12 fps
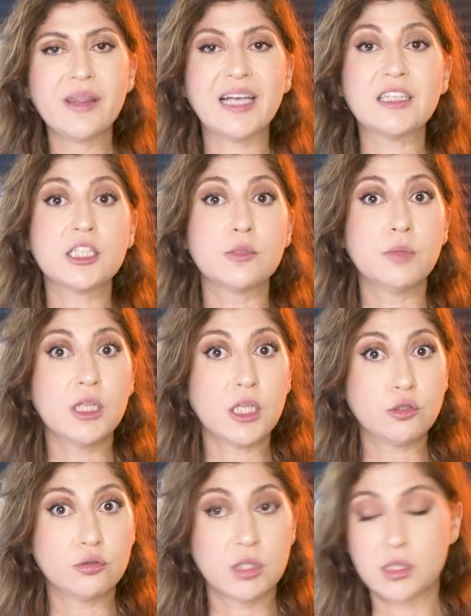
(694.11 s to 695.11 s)
that doesn't mean
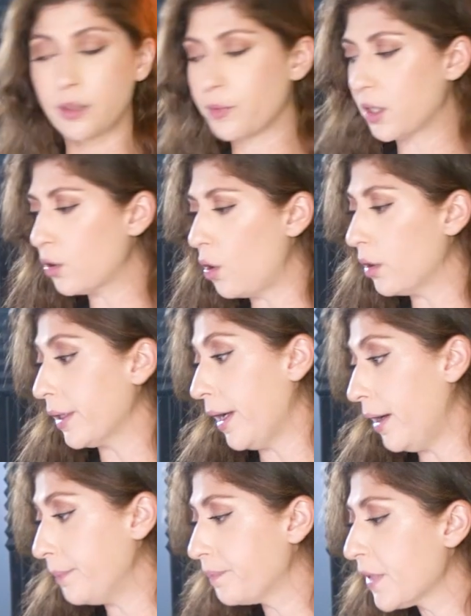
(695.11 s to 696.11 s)
that you did something wrong,
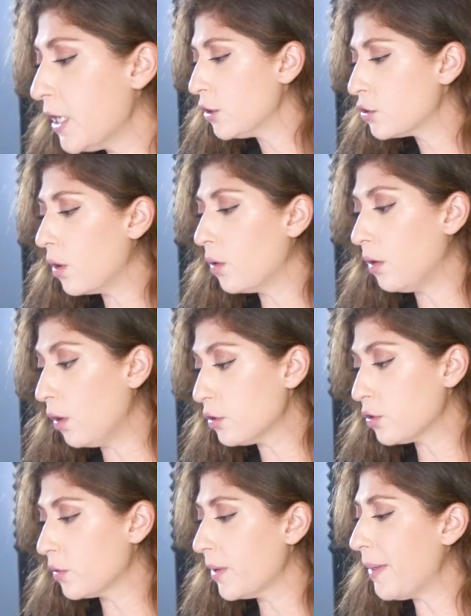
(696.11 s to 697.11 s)
yeah? So
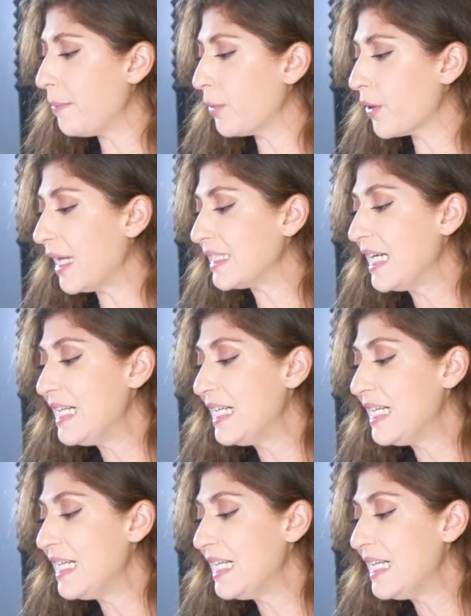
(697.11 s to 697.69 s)
also remember that.